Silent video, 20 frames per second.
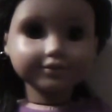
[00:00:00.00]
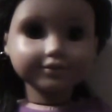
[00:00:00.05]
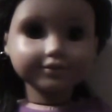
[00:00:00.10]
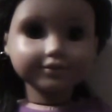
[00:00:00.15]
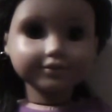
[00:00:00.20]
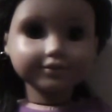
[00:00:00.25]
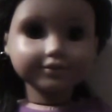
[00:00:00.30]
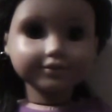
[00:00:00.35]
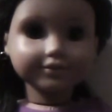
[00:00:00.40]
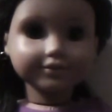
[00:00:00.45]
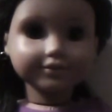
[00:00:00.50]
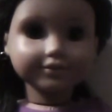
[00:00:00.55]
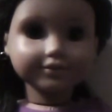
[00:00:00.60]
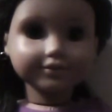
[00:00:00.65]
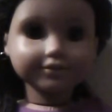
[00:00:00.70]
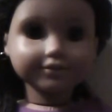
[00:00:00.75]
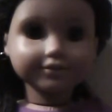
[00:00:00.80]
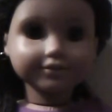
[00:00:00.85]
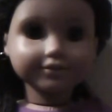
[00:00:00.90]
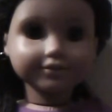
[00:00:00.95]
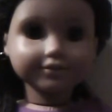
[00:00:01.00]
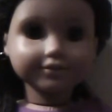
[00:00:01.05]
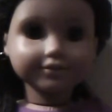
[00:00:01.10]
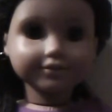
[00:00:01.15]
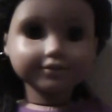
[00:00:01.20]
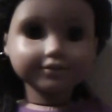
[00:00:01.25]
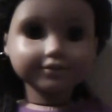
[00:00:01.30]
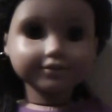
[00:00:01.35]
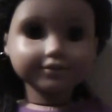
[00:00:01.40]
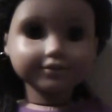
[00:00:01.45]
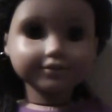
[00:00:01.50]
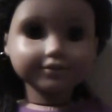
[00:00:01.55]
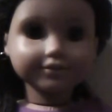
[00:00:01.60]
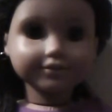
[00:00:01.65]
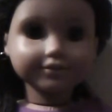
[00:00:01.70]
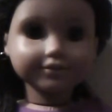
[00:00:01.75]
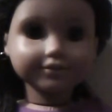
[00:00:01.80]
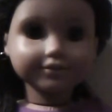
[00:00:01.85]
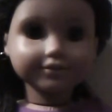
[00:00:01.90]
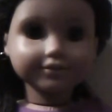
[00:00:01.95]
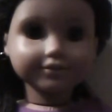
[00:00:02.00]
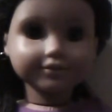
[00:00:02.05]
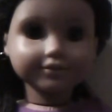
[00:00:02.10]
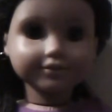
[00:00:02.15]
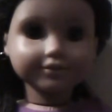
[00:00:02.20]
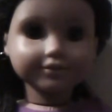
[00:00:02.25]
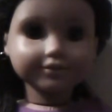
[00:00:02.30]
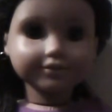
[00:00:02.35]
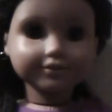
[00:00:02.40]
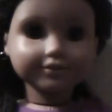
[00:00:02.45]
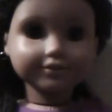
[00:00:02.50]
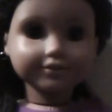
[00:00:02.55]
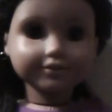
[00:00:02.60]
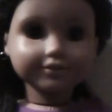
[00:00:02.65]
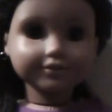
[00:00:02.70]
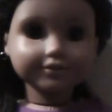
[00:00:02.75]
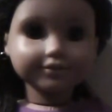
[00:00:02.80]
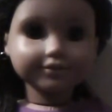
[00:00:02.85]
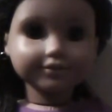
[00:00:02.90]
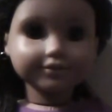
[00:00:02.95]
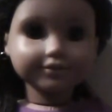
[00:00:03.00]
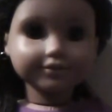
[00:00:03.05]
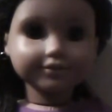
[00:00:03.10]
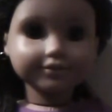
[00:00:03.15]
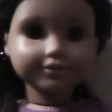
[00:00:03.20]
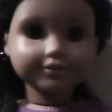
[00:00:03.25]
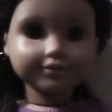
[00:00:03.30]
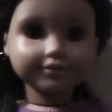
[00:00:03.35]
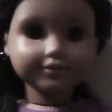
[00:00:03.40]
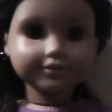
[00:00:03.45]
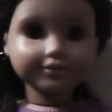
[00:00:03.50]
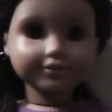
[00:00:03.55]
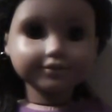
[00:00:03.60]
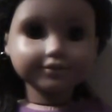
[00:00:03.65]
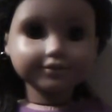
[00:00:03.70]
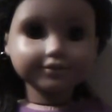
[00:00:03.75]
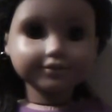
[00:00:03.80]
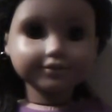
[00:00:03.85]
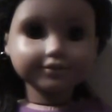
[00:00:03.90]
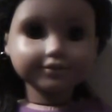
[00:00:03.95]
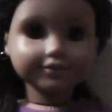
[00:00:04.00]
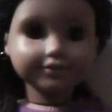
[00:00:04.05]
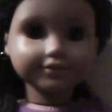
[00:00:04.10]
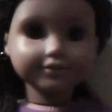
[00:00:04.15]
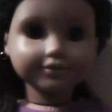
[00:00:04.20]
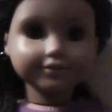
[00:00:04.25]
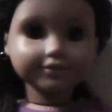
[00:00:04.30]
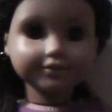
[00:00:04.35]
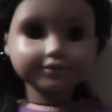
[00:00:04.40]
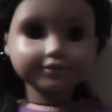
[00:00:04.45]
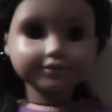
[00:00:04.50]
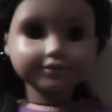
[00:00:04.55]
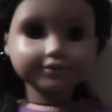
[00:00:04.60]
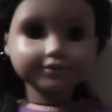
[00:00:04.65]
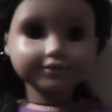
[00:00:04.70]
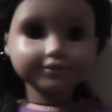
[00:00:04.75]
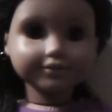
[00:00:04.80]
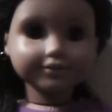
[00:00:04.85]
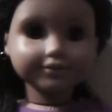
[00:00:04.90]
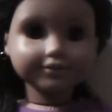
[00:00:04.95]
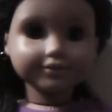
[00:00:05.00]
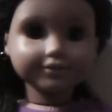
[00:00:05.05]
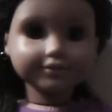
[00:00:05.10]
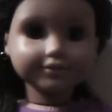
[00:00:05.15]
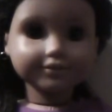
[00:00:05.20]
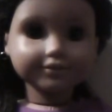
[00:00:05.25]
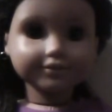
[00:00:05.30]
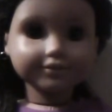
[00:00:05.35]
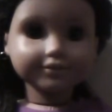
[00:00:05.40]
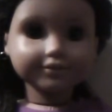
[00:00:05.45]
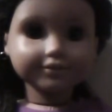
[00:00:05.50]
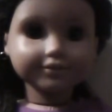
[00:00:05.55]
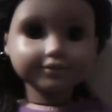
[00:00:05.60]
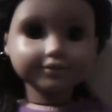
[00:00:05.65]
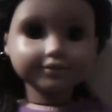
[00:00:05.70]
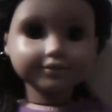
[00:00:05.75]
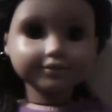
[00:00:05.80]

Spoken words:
The face doesn't move, so there is nothing to read.